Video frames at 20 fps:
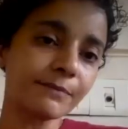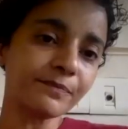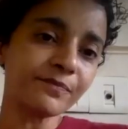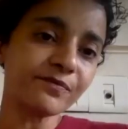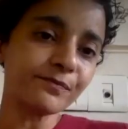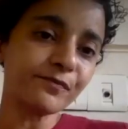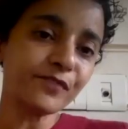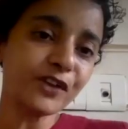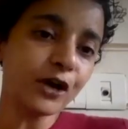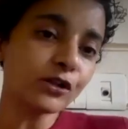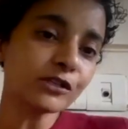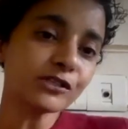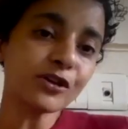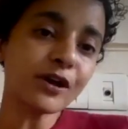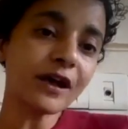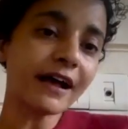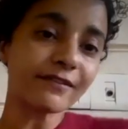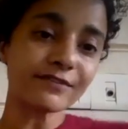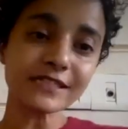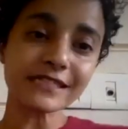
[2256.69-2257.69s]
We also
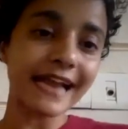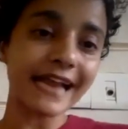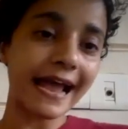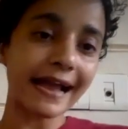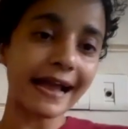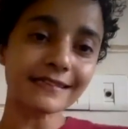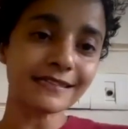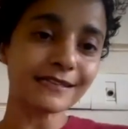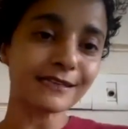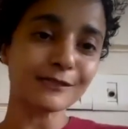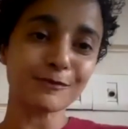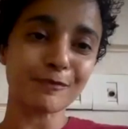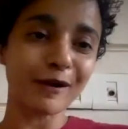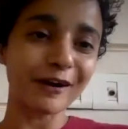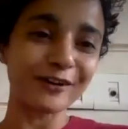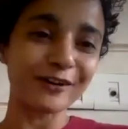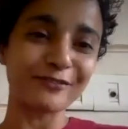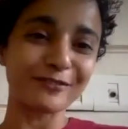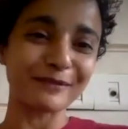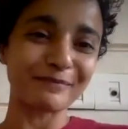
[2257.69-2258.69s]
have snacks as
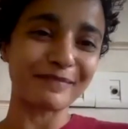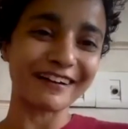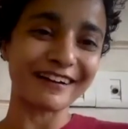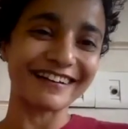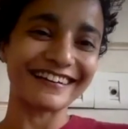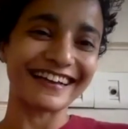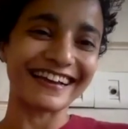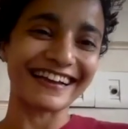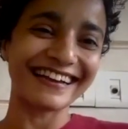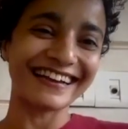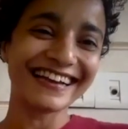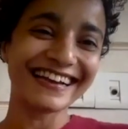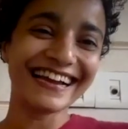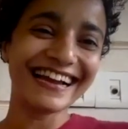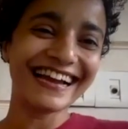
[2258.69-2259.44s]
part of Repair Day.